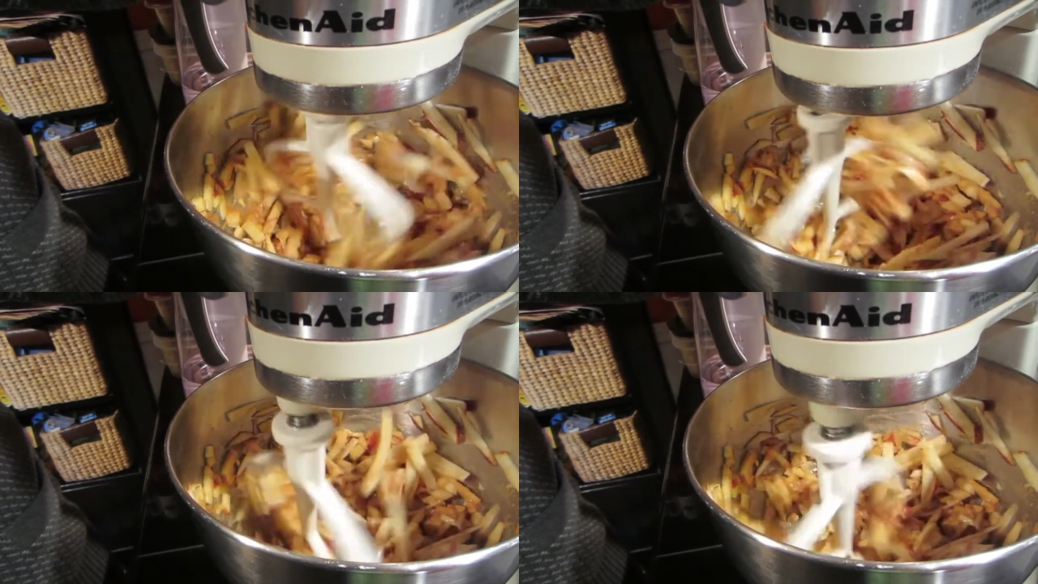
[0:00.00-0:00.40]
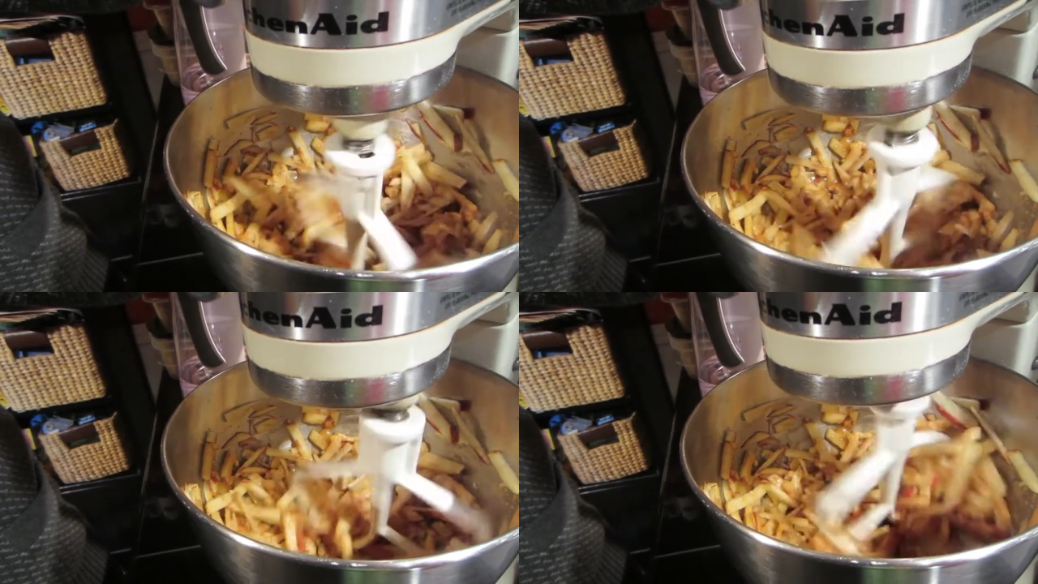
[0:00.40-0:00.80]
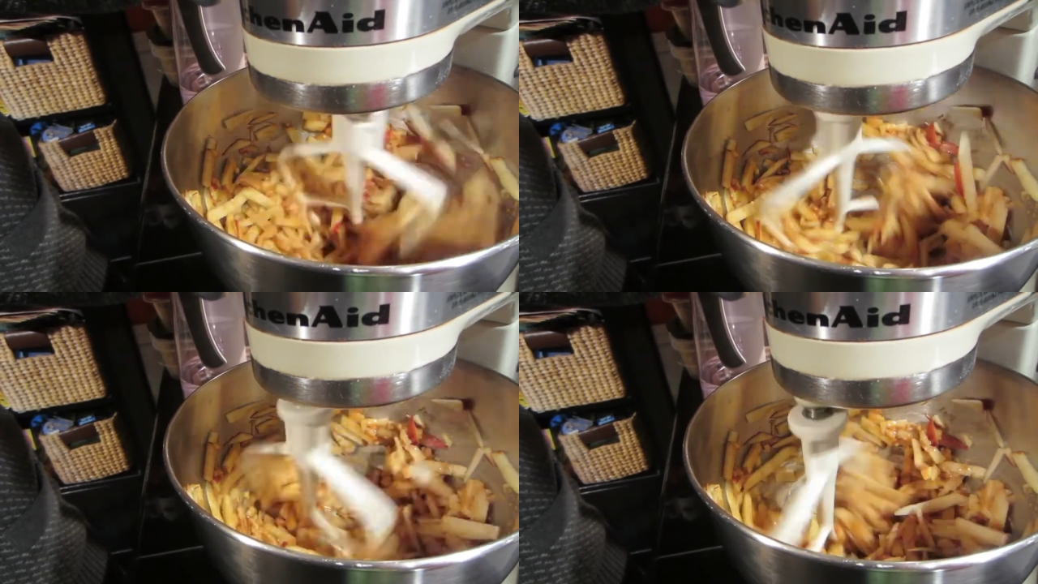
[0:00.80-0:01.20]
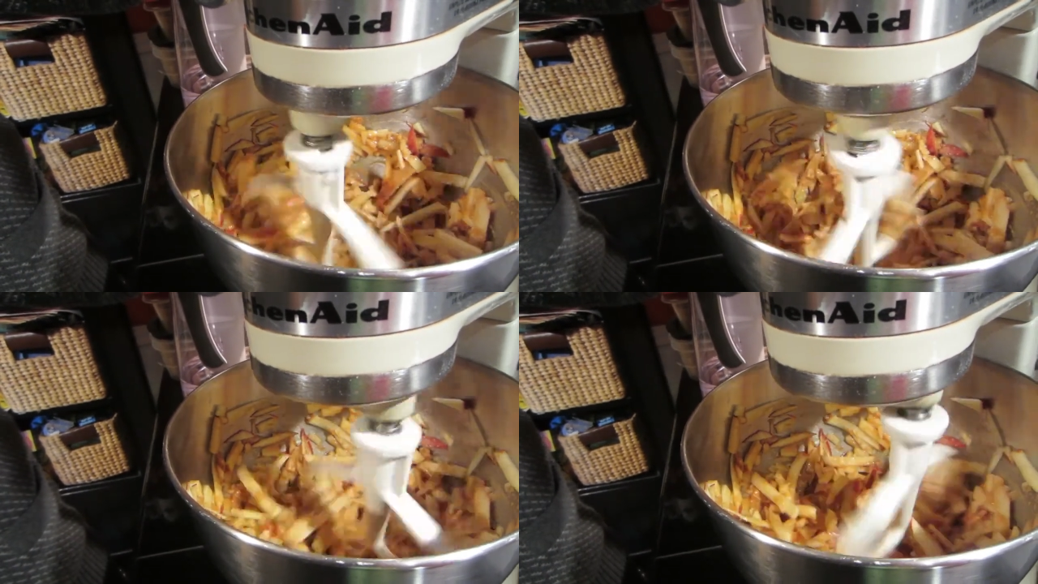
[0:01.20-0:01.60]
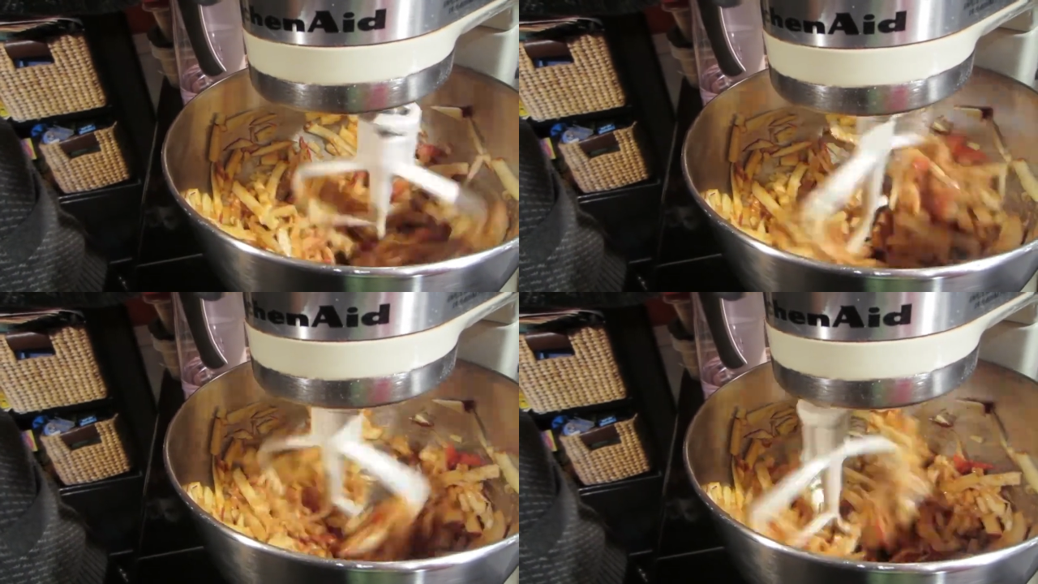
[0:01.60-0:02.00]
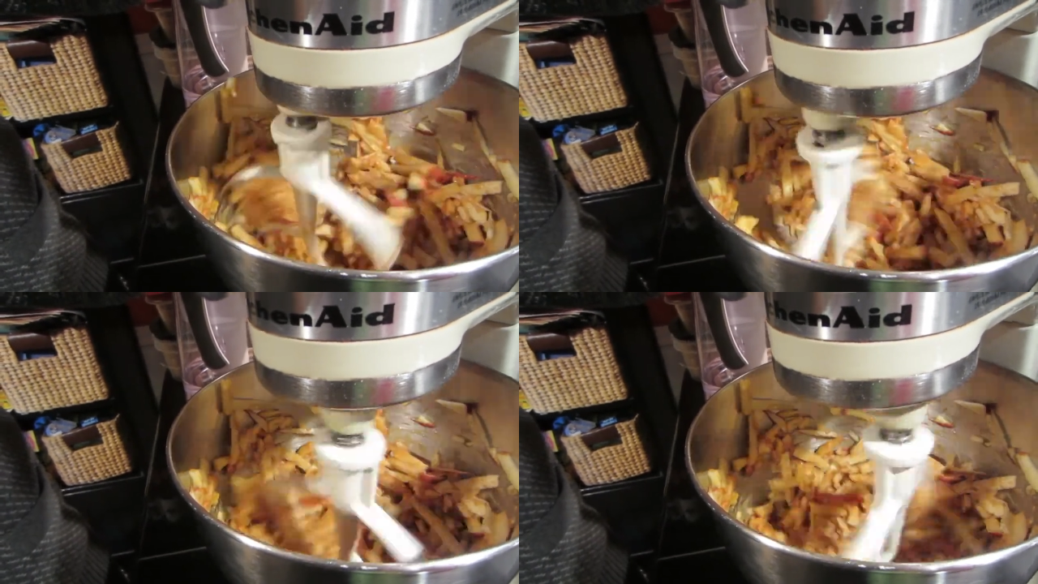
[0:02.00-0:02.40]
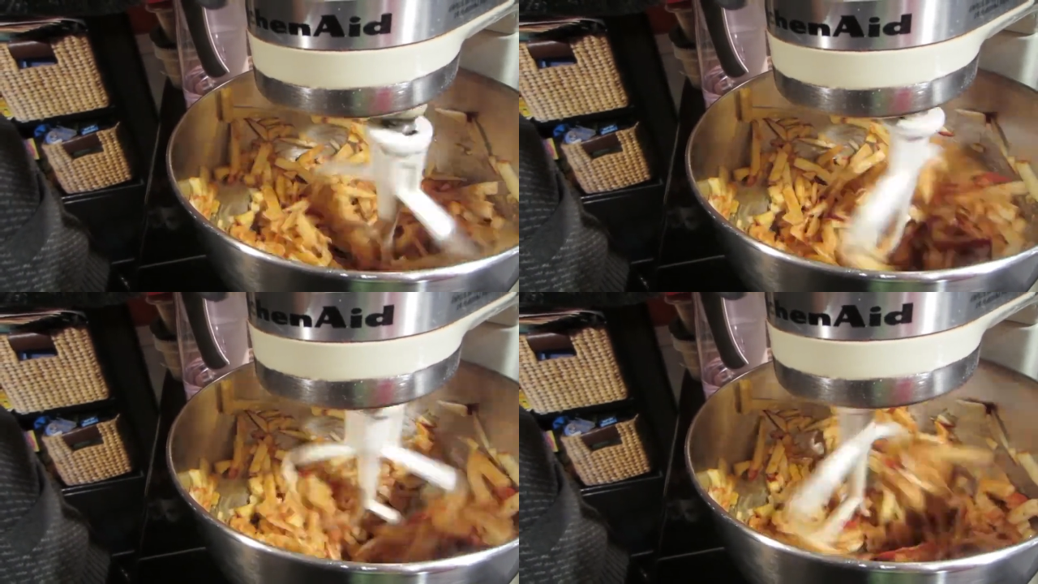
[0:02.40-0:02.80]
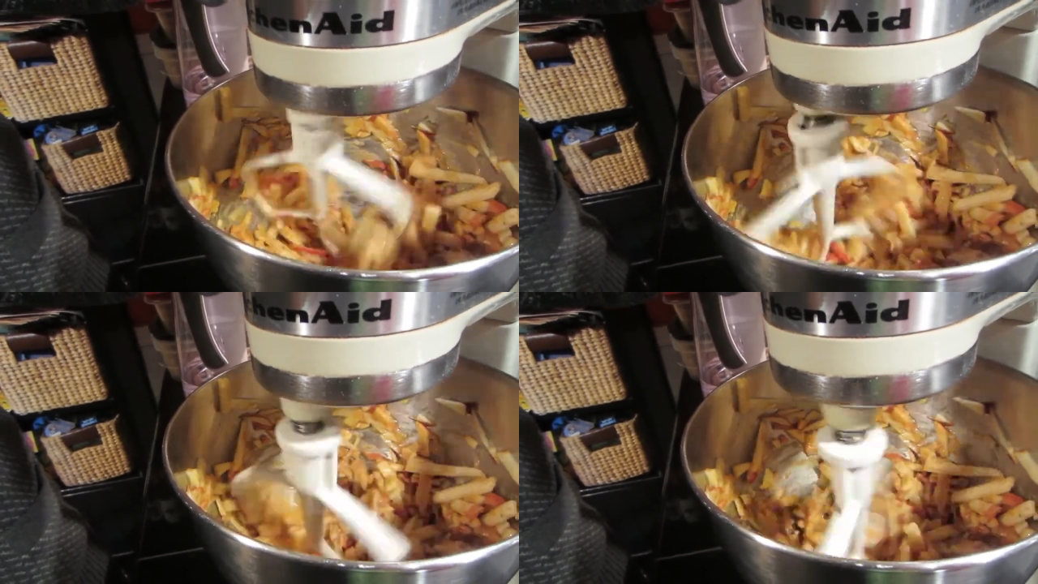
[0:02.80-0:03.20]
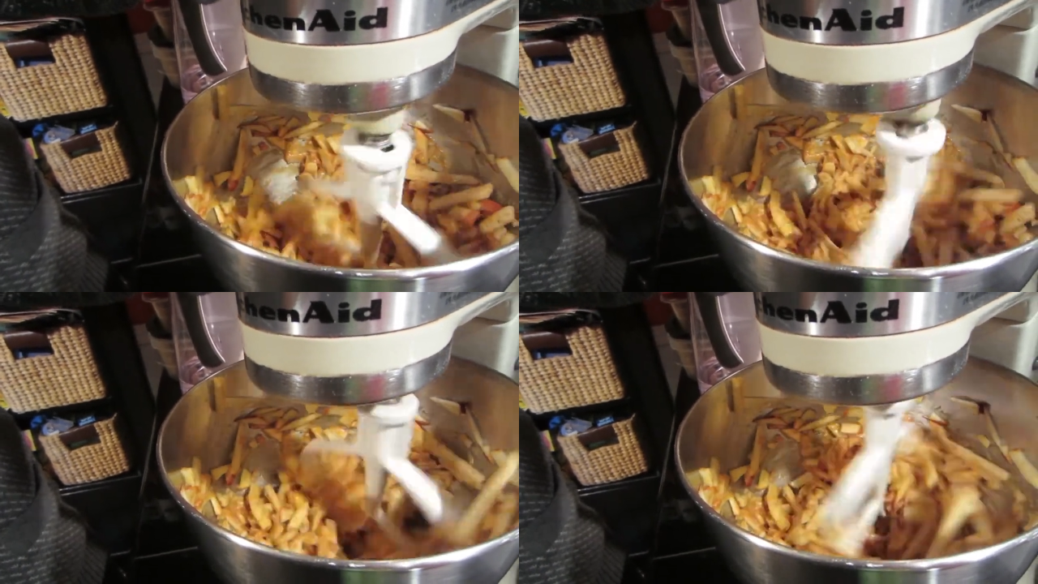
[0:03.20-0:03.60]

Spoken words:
[unreadable: no face in view]